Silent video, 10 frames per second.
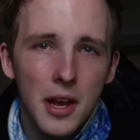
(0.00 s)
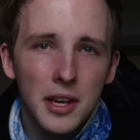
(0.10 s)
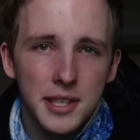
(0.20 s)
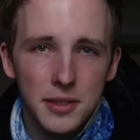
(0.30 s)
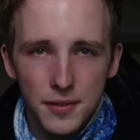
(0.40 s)

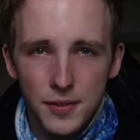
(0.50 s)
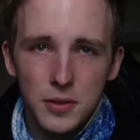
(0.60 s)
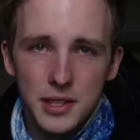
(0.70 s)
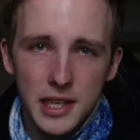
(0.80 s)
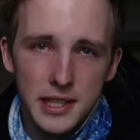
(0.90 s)
So there's a
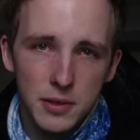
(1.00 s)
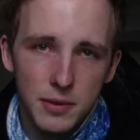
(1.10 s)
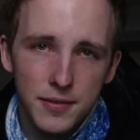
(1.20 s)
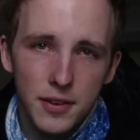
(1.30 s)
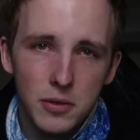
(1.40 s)
few scenes that
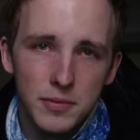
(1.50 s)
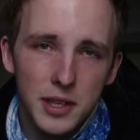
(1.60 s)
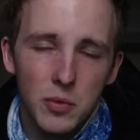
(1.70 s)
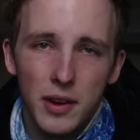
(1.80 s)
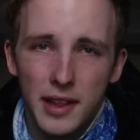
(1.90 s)
we filmed
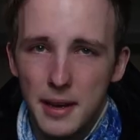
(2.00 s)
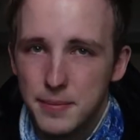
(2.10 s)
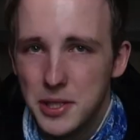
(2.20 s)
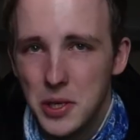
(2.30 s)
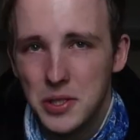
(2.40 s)
in one of the
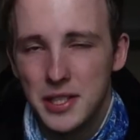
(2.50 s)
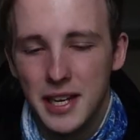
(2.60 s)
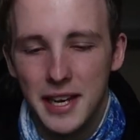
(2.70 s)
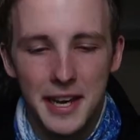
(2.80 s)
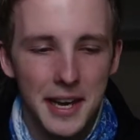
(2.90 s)
episodes
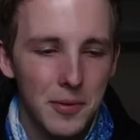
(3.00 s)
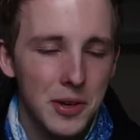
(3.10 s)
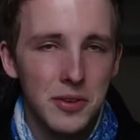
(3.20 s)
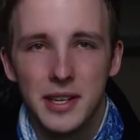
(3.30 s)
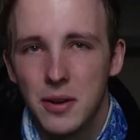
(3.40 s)
that uh, we
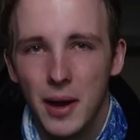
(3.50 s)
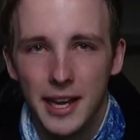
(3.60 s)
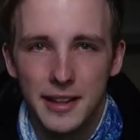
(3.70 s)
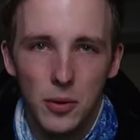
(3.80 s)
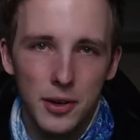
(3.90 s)
couldn't quite
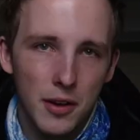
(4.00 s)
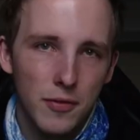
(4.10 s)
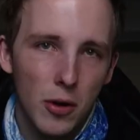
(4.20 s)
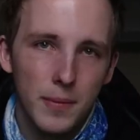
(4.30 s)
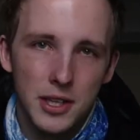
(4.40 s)
get the audio
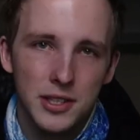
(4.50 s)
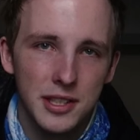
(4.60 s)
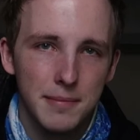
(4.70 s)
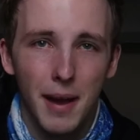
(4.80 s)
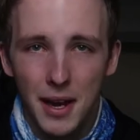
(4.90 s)
for because
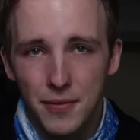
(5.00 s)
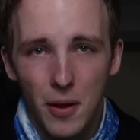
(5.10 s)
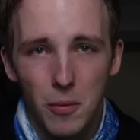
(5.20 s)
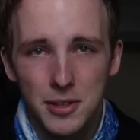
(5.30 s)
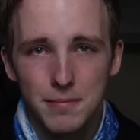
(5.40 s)
the
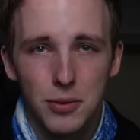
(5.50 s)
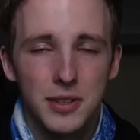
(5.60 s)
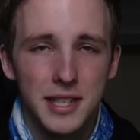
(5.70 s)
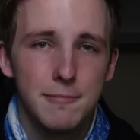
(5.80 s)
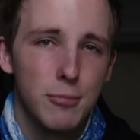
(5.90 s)
microphone wasn't
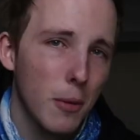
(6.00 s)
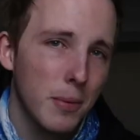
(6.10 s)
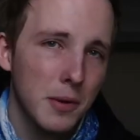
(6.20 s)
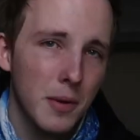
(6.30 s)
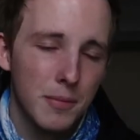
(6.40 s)
plugged in
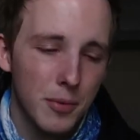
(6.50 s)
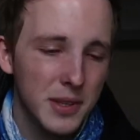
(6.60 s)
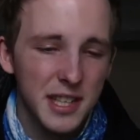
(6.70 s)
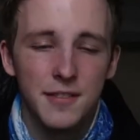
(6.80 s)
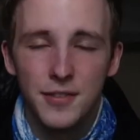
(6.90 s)
properly. We, we
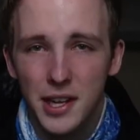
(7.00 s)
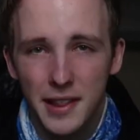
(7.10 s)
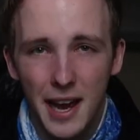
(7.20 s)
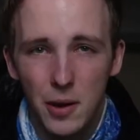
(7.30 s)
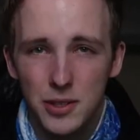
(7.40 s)
didn't figure
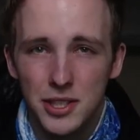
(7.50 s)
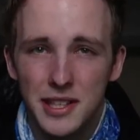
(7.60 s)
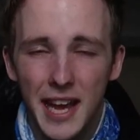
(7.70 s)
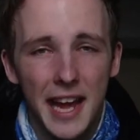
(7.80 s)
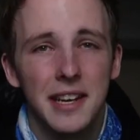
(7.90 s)
that out until
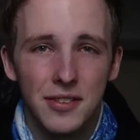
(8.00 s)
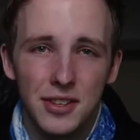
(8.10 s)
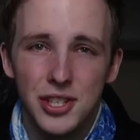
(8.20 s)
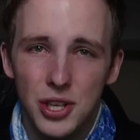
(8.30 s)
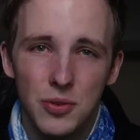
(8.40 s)
the end of
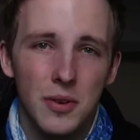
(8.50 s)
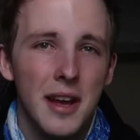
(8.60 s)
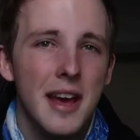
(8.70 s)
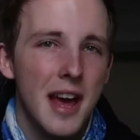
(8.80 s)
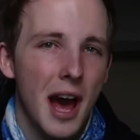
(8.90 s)
the shoot,
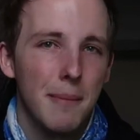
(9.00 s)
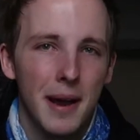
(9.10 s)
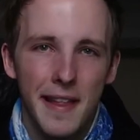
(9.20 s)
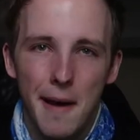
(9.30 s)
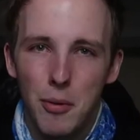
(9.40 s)
and
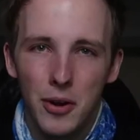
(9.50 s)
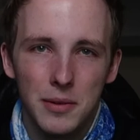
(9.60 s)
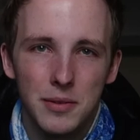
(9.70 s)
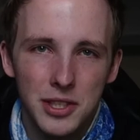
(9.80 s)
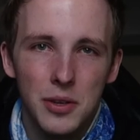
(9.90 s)
by that
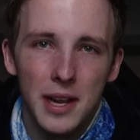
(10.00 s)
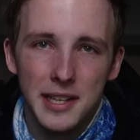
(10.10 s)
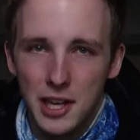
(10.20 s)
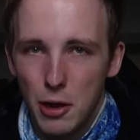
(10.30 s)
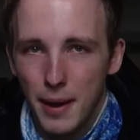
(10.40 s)
it was too late
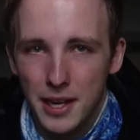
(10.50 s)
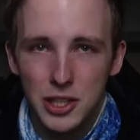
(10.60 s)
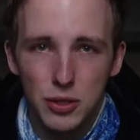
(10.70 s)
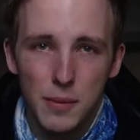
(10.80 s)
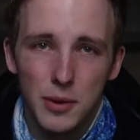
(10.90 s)
to go back
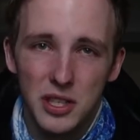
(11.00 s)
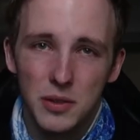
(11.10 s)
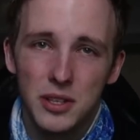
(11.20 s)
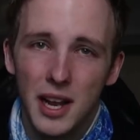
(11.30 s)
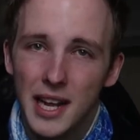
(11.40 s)
and do it because it
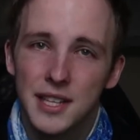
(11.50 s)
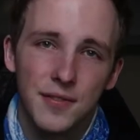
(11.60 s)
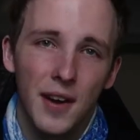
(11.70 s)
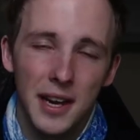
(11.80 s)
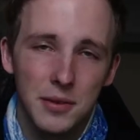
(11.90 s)
was our
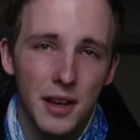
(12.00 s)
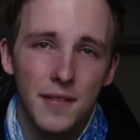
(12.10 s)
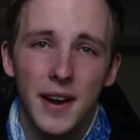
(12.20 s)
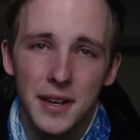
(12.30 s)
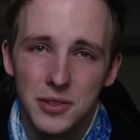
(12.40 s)
last fight. It was our
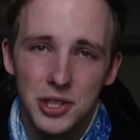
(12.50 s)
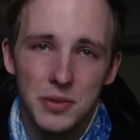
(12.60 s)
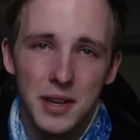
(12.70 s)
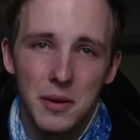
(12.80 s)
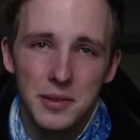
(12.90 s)
final
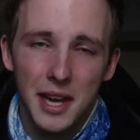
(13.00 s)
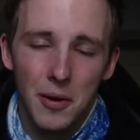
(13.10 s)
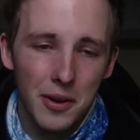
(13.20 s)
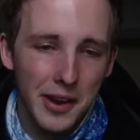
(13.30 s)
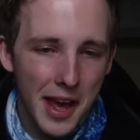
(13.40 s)
shoot day. Was that
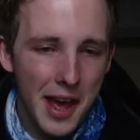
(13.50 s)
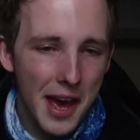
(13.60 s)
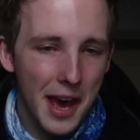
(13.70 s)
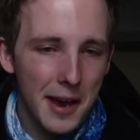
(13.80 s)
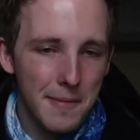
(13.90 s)
one?
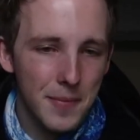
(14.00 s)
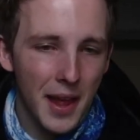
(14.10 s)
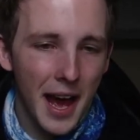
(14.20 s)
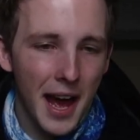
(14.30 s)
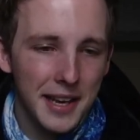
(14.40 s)
Um,
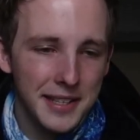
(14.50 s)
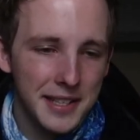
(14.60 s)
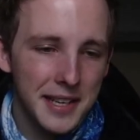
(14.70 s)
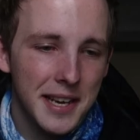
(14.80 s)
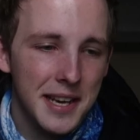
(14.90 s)
and
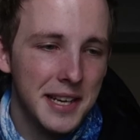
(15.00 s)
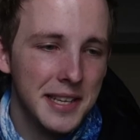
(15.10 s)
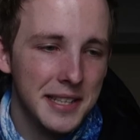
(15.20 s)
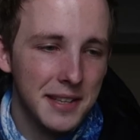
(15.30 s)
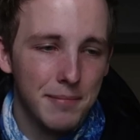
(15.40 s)

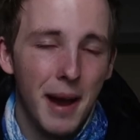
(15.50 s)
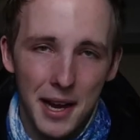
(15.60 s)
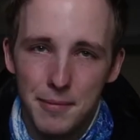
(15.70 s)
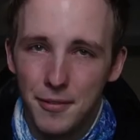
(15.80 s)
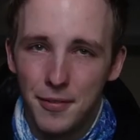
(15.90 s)
the
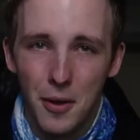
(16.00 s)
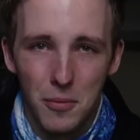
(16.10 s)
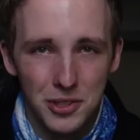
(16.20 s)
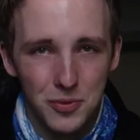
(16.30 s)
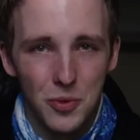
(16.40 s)
microphone
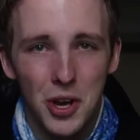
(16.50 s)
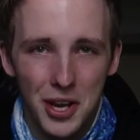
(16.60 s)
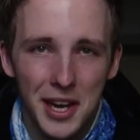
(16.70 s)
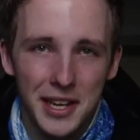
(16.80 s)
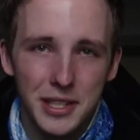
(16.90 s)
wasn't
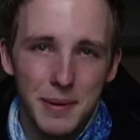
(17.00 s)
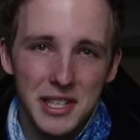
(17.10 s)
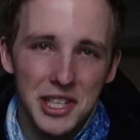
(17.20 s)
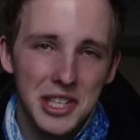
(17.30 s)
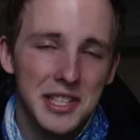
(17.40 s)
working. So
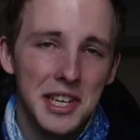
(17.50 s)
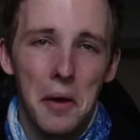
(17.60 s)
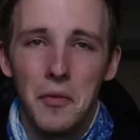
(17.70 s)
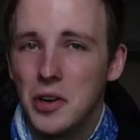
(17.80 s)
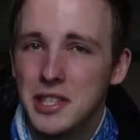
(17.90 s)
basically you can see
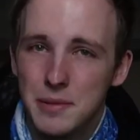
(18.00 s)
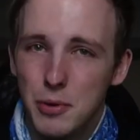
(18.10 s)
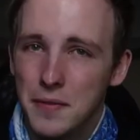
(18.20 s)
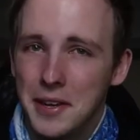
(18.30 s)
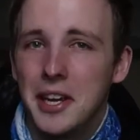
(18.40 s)
our voices
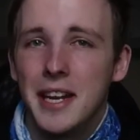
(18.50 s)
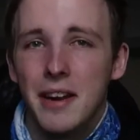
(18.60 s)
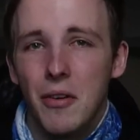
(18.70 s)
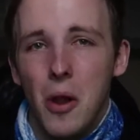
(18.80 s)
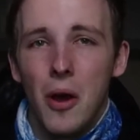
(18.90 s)
moving, you can
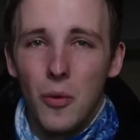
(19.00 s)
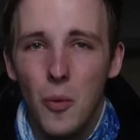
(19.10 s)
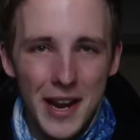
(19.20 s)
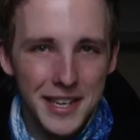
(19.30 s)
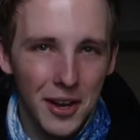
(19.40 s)
hear a lot of the
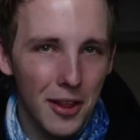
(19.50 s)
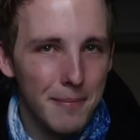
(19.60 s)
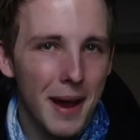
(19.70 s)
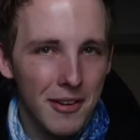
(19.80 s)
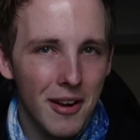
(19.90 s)
wind, a lot of the
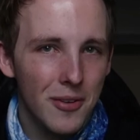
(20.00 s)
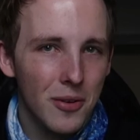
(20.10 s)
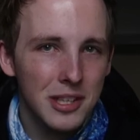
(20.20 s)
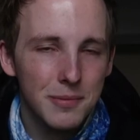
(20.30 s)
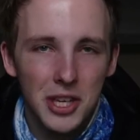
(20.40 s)
background
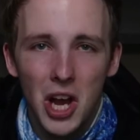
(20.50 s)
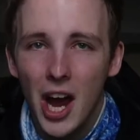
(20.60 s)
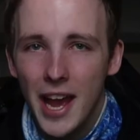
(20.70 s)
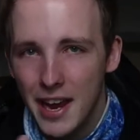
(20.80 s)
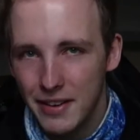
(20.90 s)
noise, but you
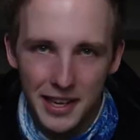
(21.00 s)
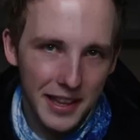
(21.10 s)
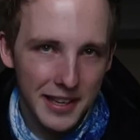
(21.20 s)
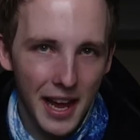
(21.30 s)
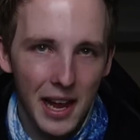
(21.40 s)
can't hear any
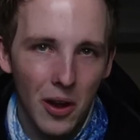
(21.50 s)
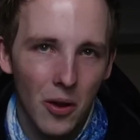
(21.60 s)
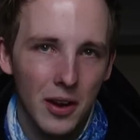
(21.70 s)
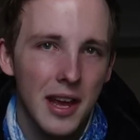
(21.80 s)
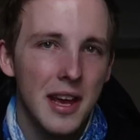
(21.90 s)
of the
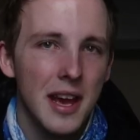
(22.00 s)
dialogue.